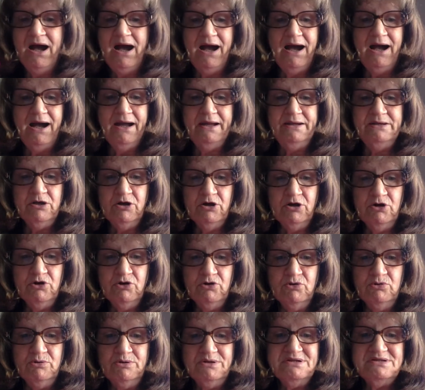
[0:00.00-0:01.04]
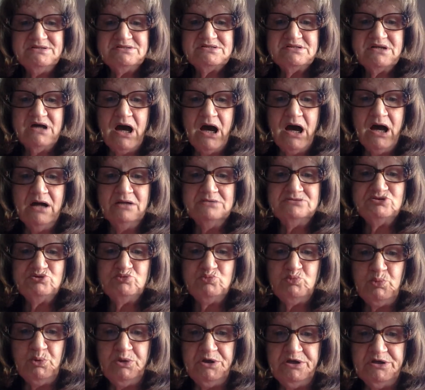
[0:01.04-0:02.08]
I know it's God's
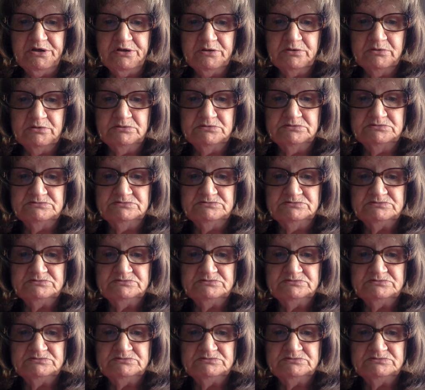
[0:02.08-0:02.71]
will,